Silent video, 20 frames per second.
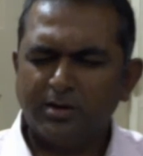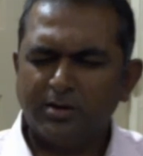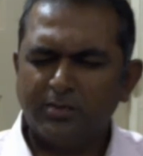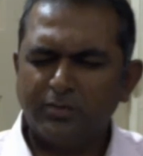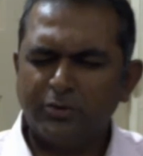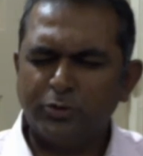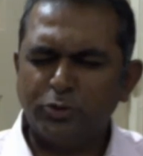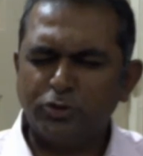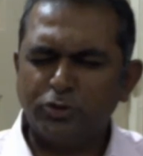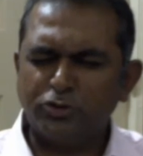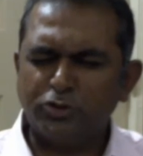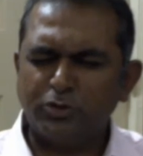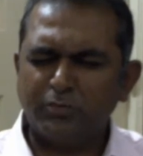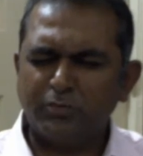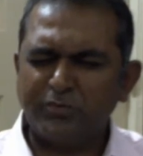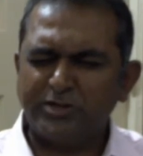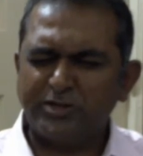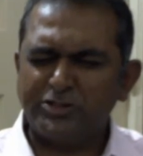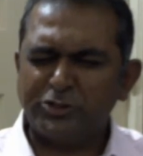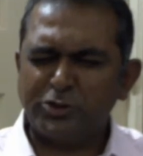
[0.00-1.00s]

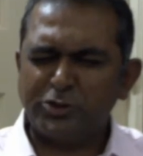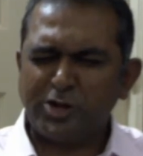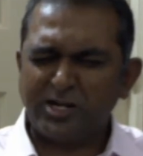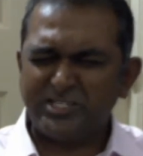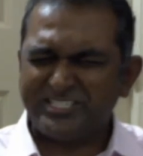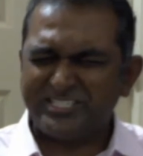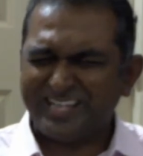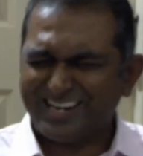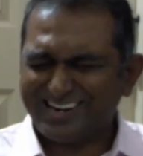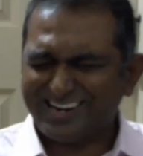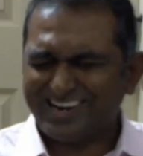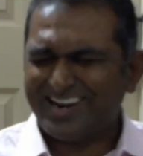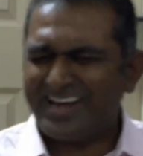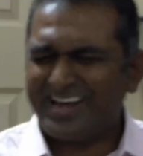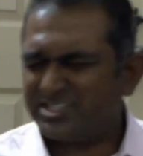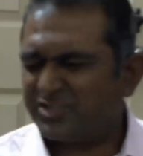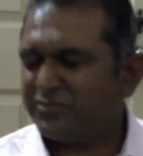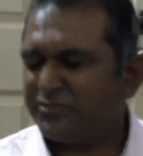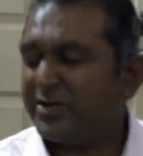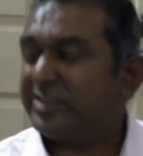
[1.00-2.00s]
We should not
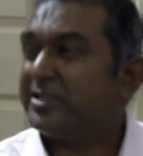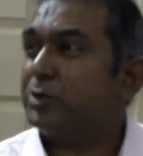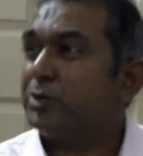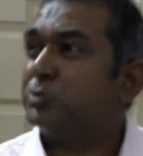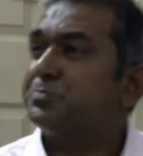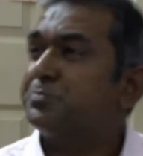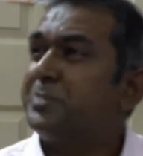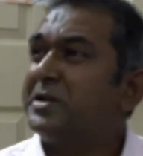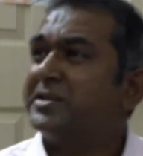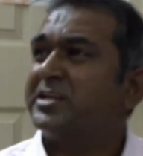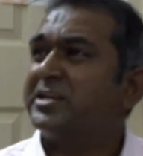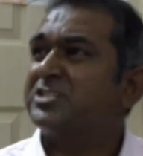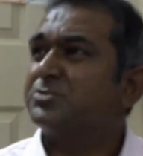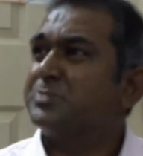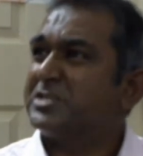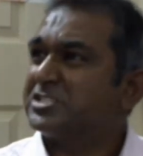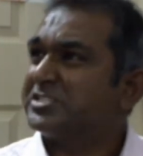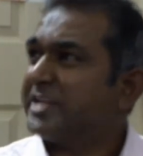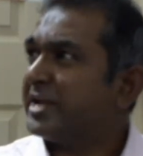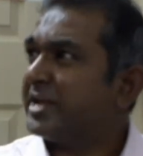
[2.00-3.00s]
generalize. In fact, that was
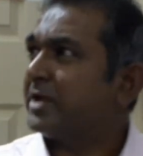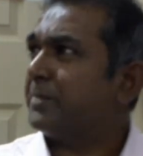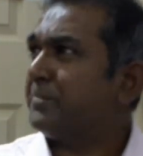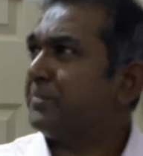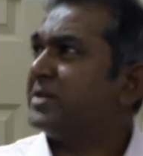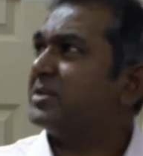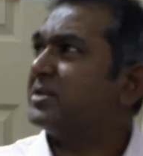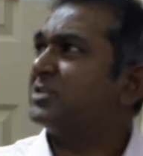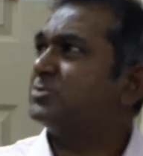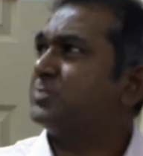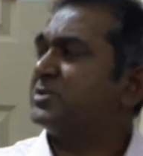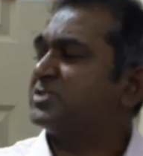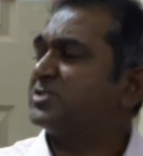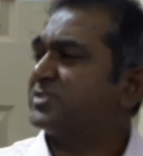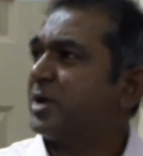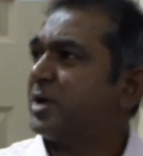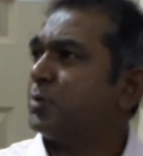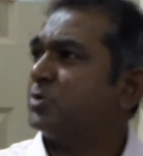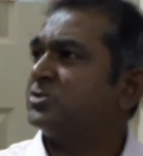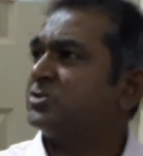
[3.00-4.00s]
Peter's mistake. Peter's
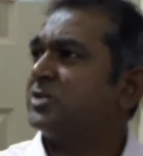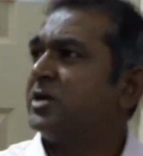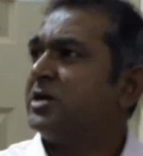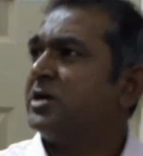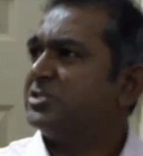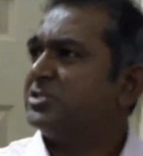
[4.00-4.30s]
mistake was